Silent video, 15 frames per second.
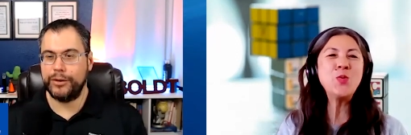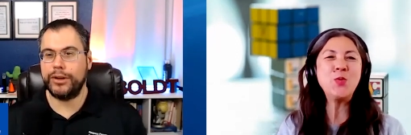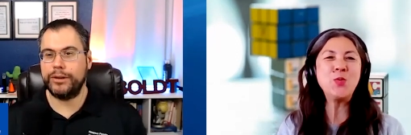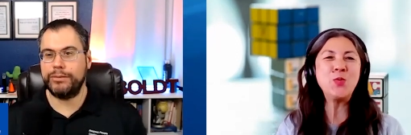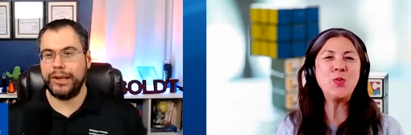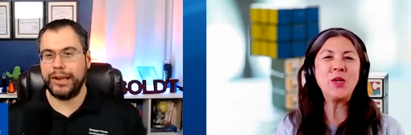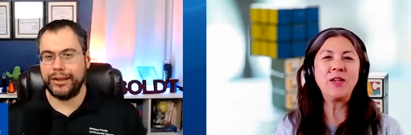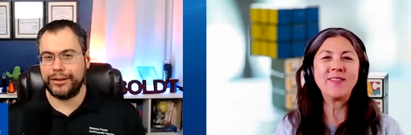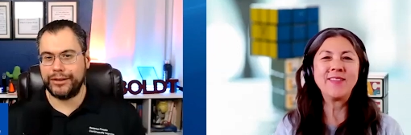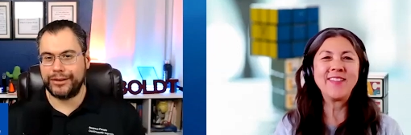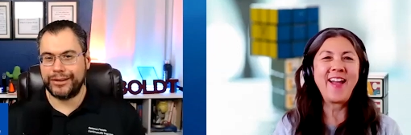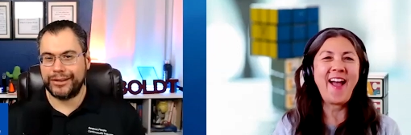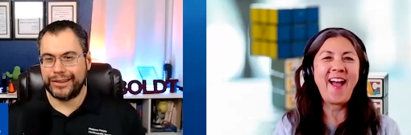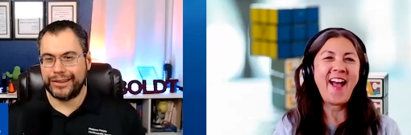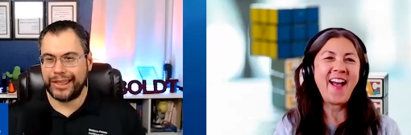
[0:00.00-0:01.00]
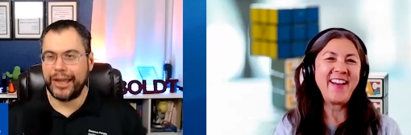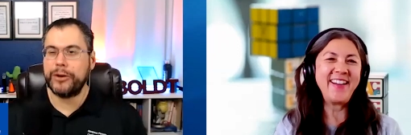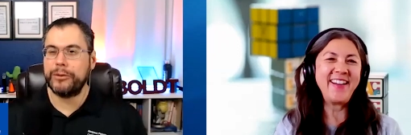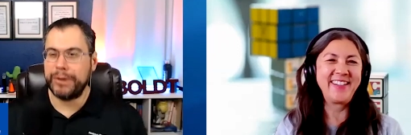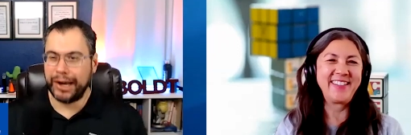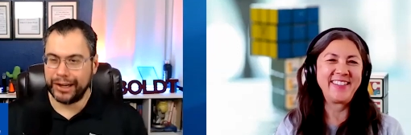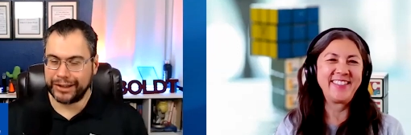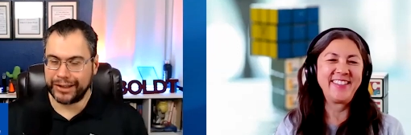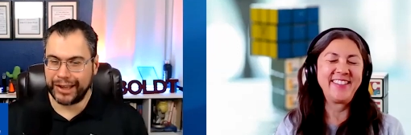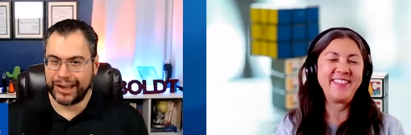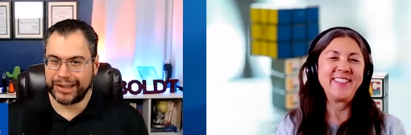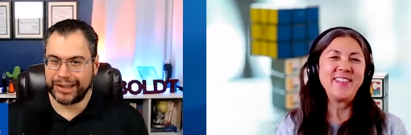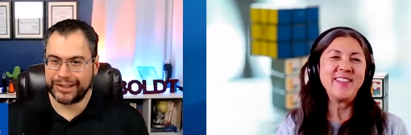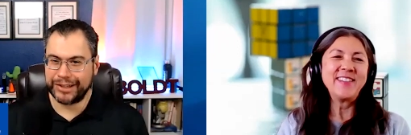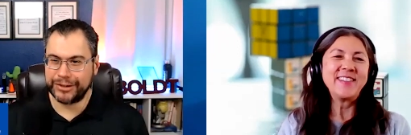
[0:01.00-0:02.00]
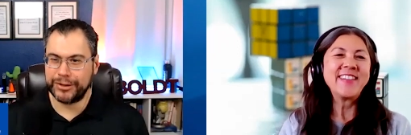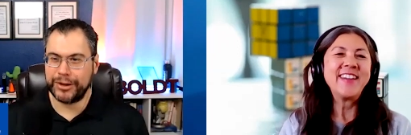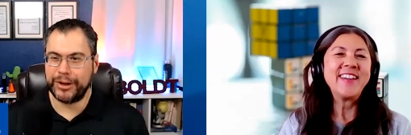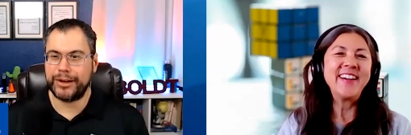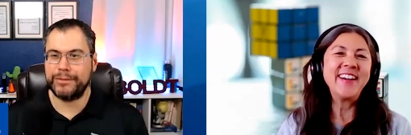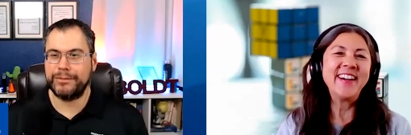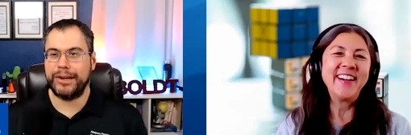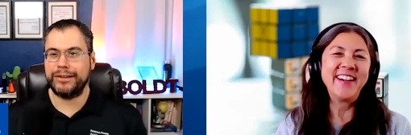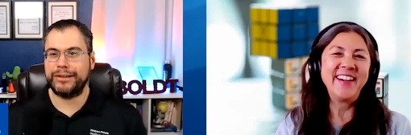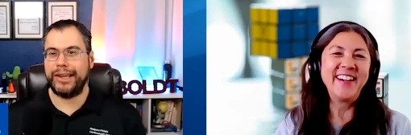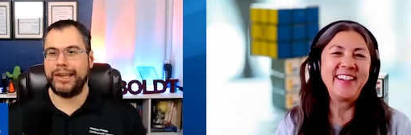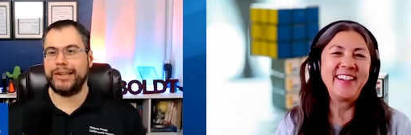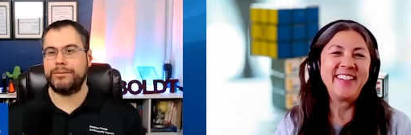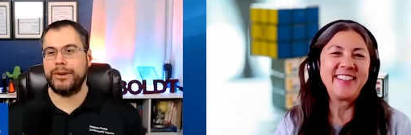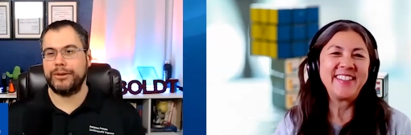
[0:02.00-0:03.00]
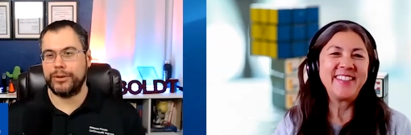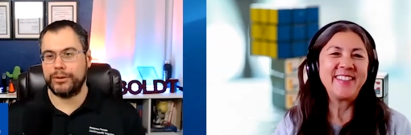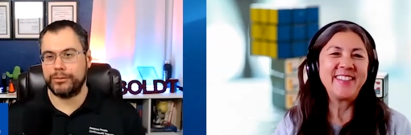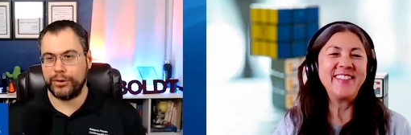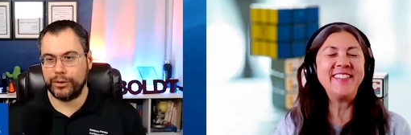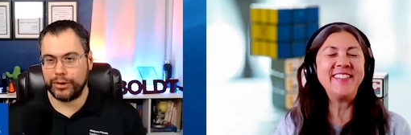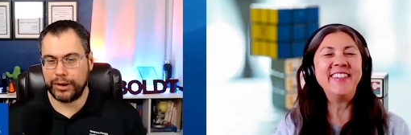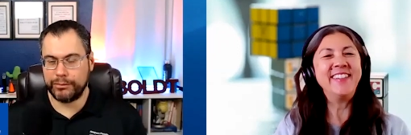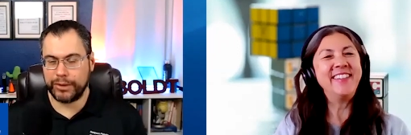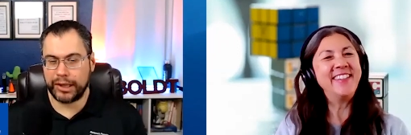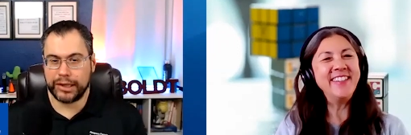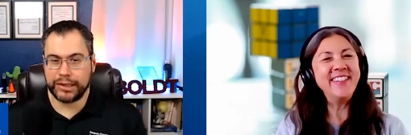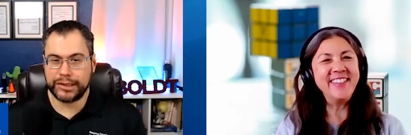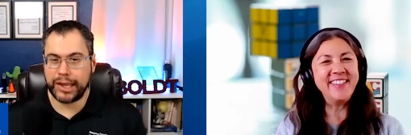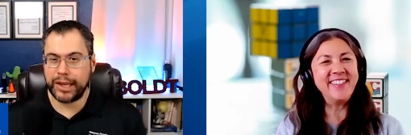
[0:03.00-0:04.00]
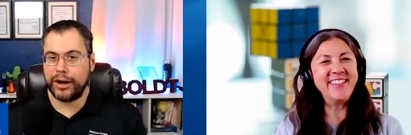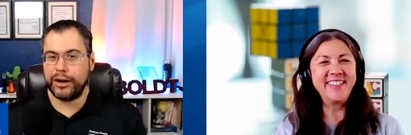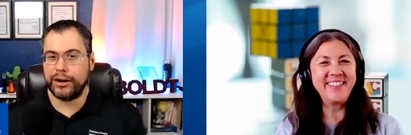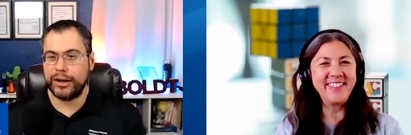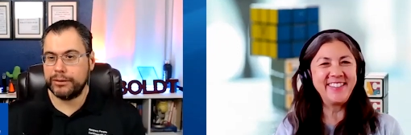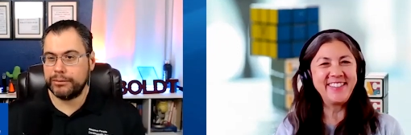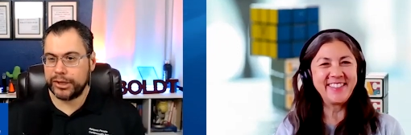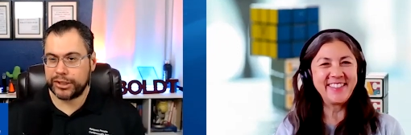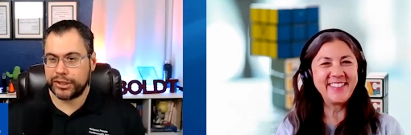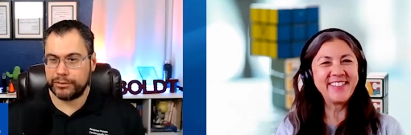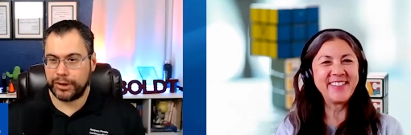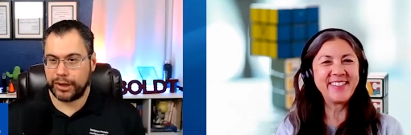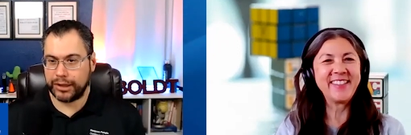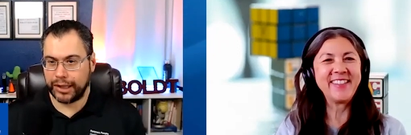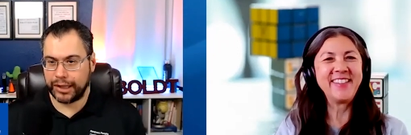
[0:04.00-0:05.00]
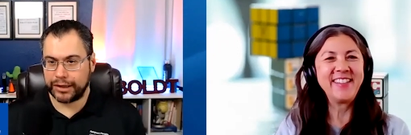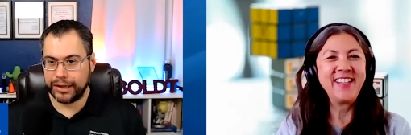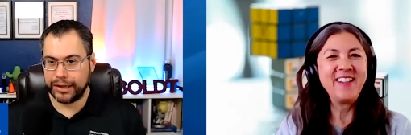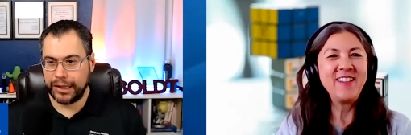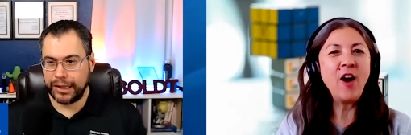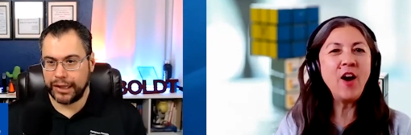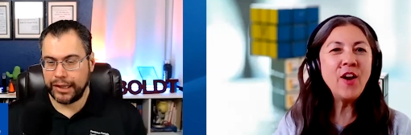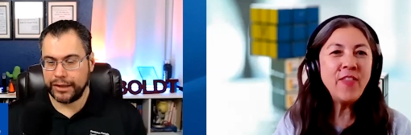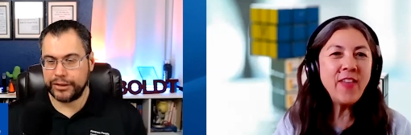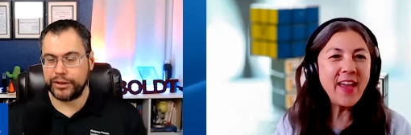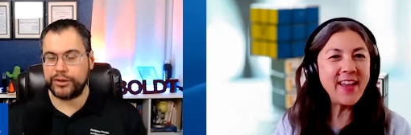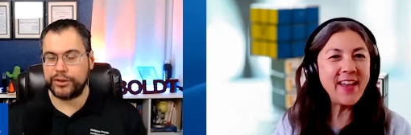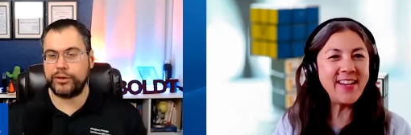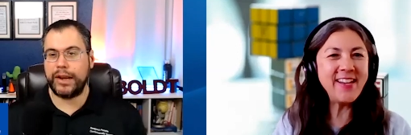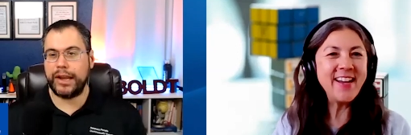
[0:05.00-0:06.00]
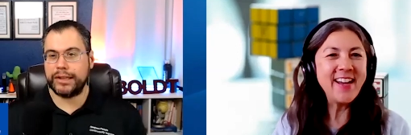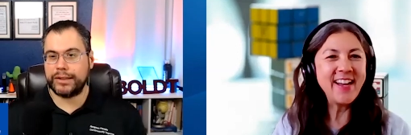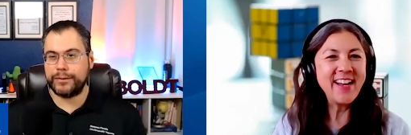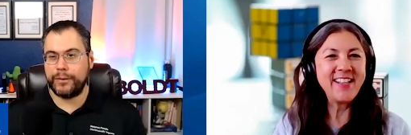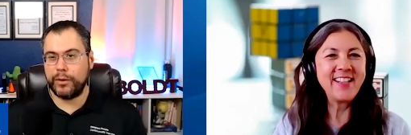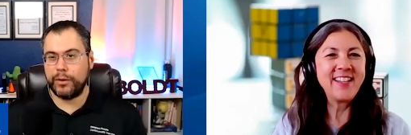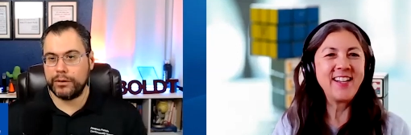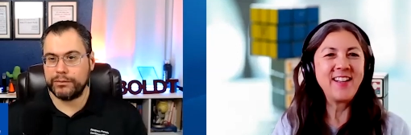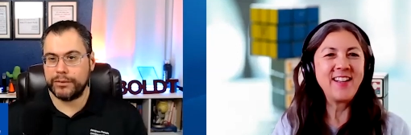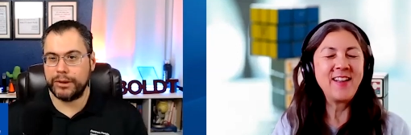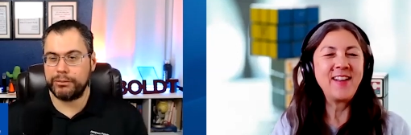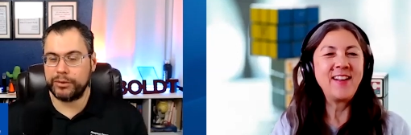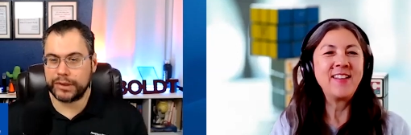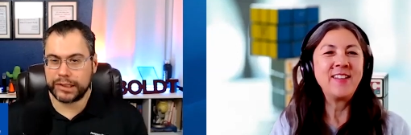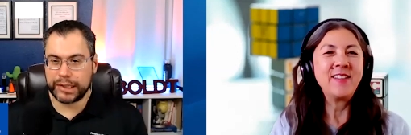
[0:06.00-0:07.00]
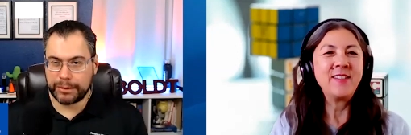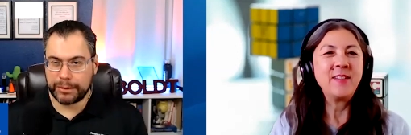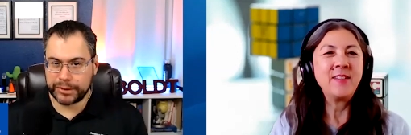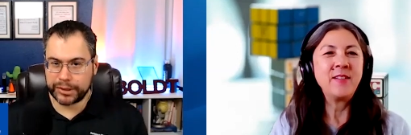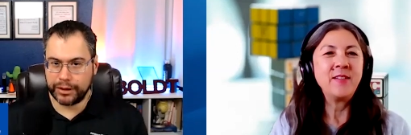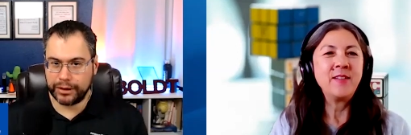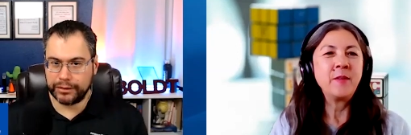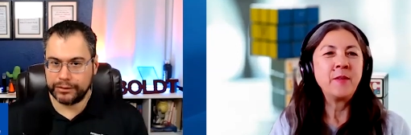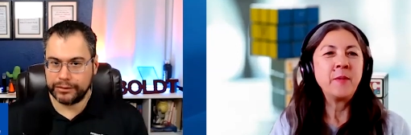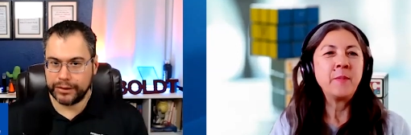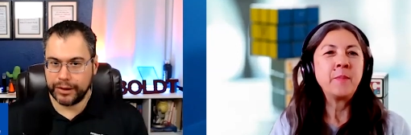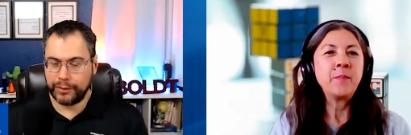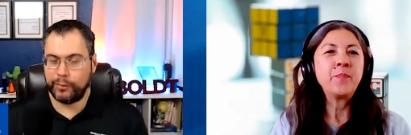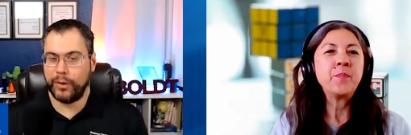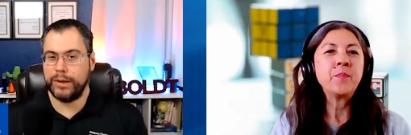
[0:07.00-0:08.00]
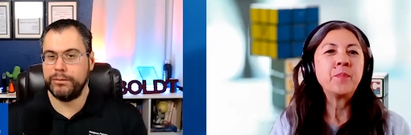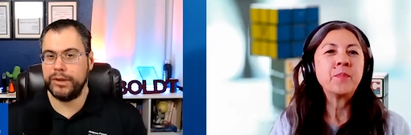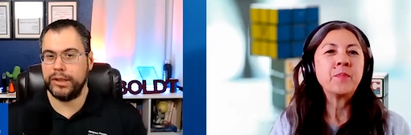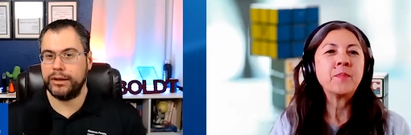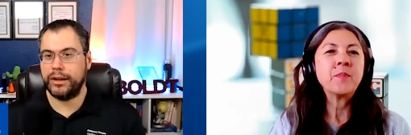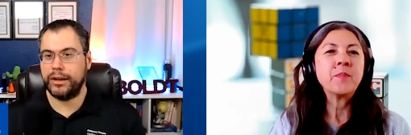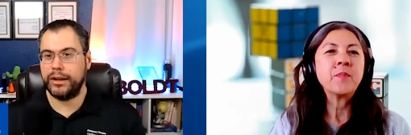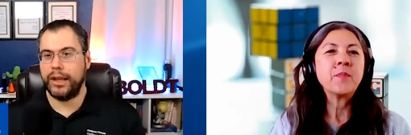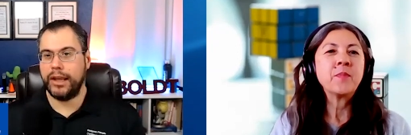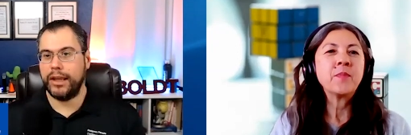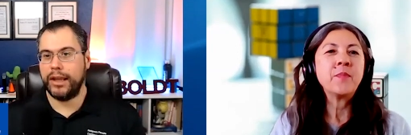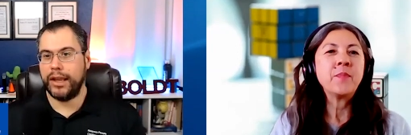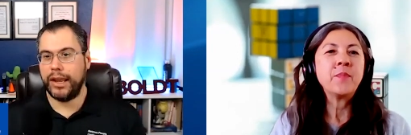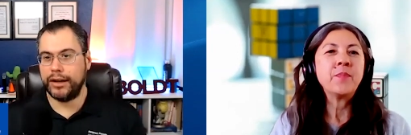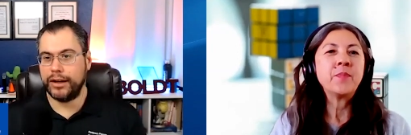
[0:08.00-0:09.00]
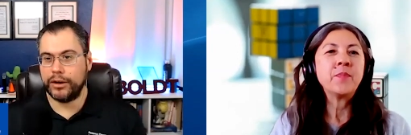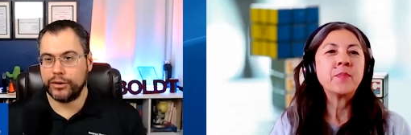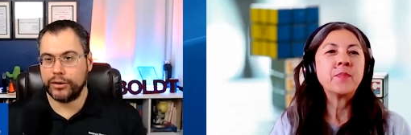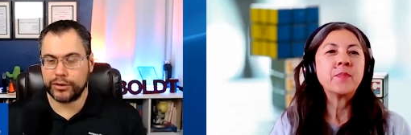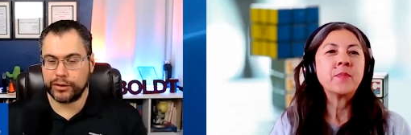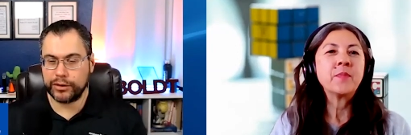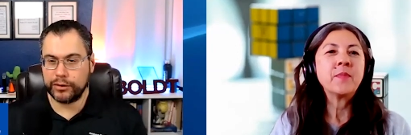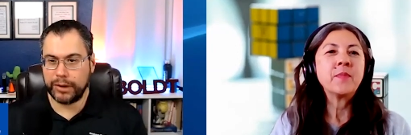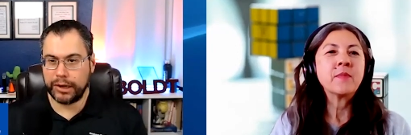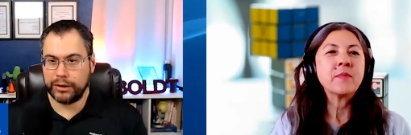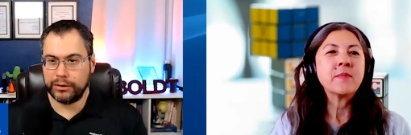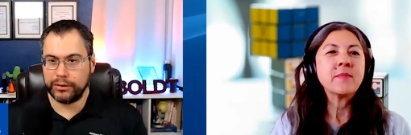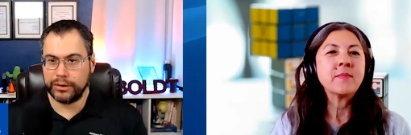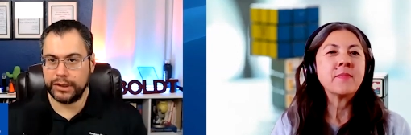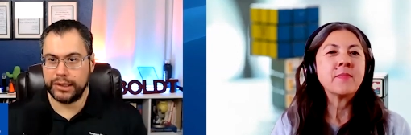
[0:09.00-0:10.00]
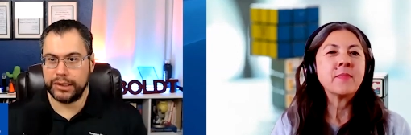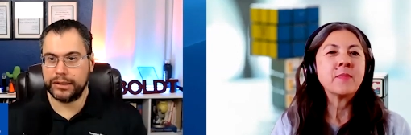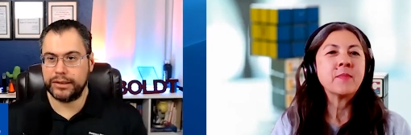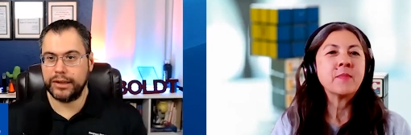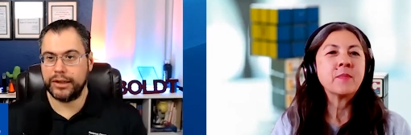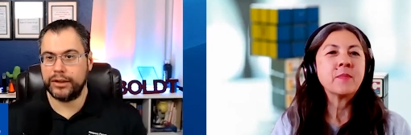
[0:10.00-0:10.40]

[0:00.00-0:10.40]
Speaker 1: could be on their podcast and talk about the ACE mentoring program because they are on a mission, Paulette, to transform the perception of women and underserved minorities in